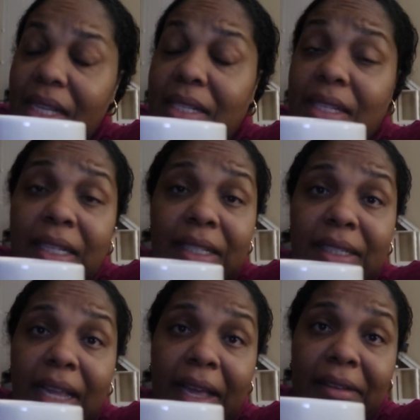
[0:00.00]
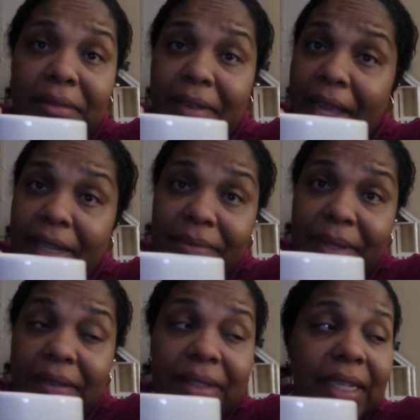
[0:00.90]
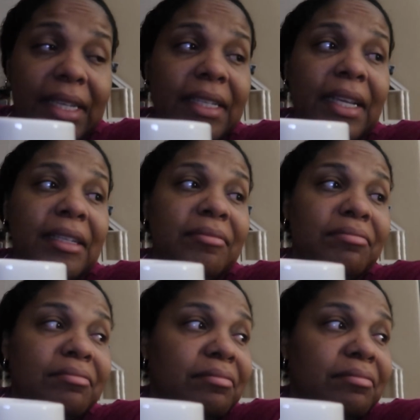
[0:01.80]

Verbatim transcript: such is life. Like, everything ain't